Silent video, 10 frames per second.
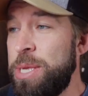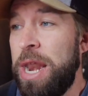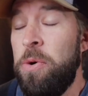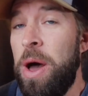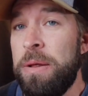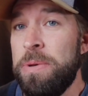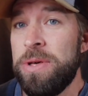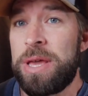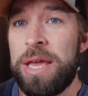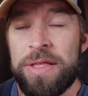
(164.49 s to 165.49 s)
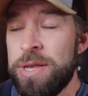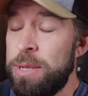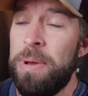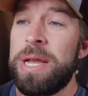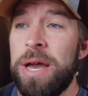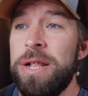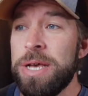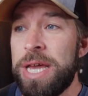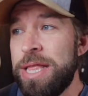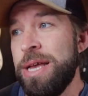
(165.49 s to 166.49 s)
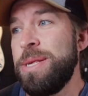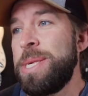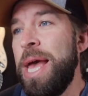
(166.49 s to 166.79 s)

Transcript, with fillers: I don't want to be looking at this. I'm not going to look at this.